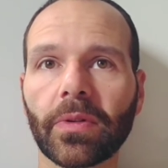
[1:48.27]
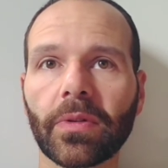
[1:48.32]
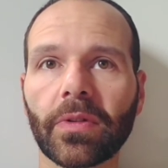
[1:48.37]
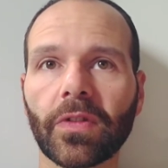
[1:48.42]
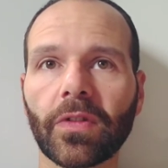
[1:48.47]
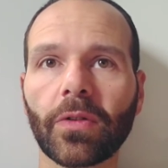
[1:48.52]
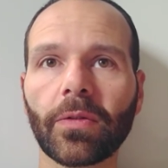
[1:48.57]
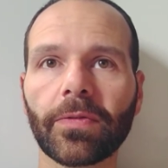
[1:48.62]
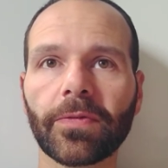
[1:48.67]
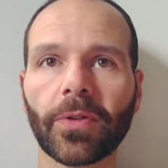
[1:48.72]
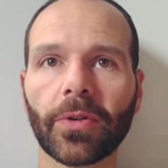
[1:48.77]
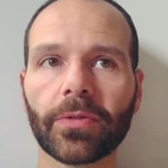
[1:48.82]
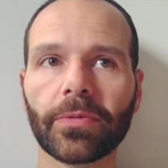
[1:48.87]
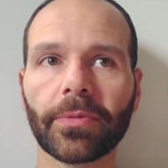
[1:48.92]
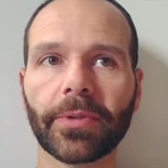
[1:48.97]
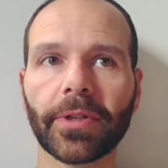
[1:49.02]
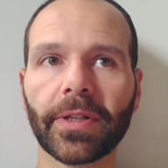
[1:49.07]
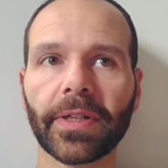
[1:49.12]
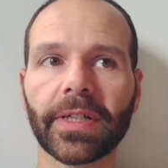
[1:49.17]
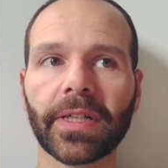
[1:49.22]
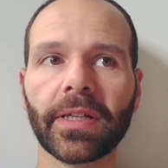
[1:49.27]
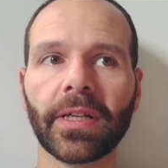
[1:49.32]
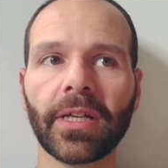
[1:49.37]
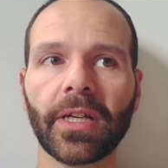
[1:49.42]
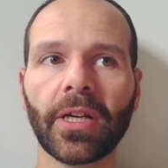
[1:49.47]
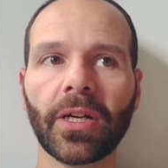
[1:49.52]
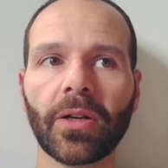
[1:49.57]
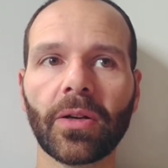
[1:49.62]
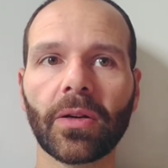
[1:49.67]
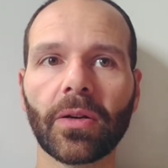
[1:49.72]
twofold really.
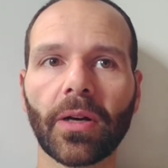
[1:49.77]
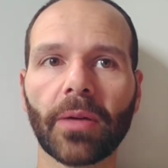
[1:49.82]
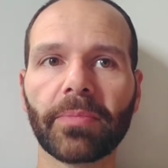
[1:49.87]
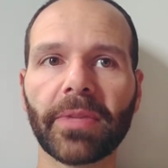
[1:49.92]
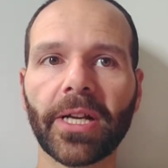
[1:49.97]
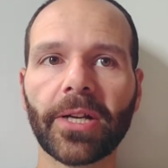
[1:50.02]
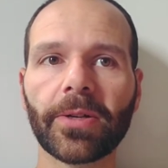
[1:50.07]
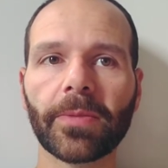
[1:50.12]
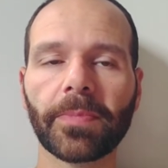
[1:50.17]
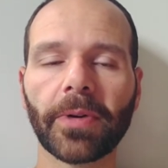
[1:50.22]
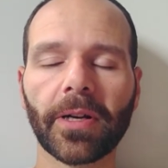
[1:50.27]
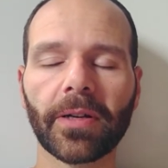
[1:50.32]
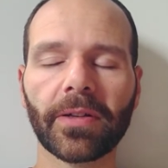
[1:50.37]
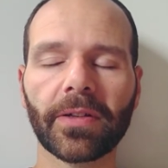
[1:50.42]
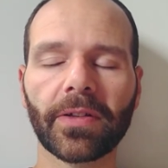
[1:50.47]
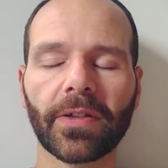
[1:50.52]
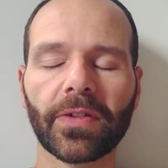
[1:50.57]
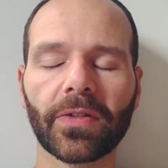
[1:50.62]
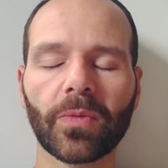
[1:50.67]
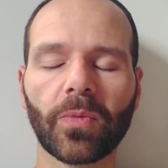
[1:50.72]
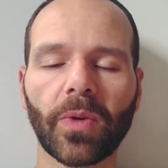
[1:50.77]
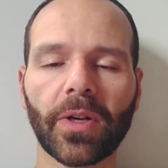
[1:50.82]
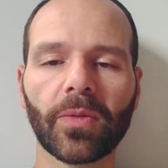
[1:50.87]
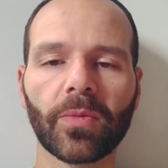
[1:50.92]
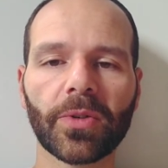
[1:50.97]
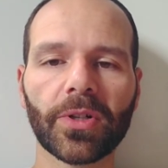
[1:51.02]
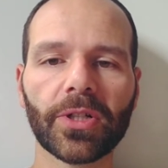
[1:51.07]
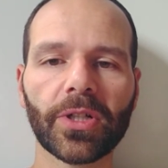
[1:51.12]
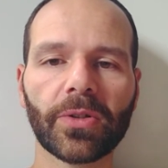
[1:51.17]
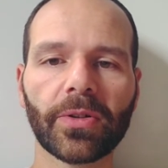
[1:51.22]
A major part is when
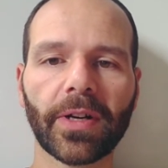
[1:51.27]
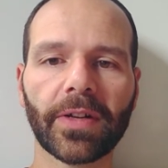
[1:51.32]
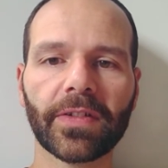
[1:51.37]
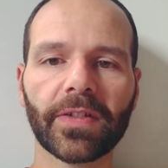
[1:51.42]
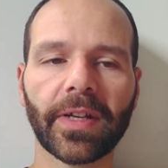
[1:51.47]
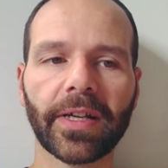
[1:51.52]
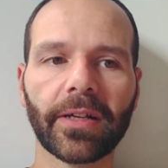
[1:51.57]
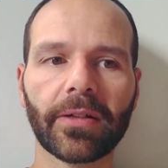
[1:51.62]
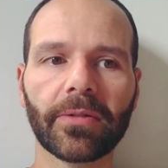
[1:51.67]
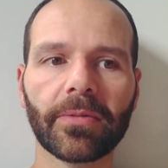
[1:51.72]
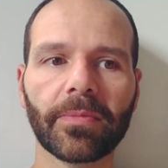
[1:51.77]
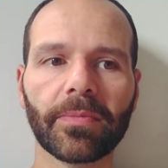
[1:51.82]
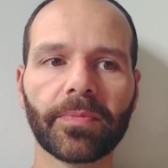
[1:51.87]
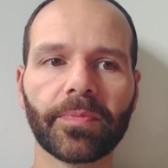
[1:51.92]
we're stressed out,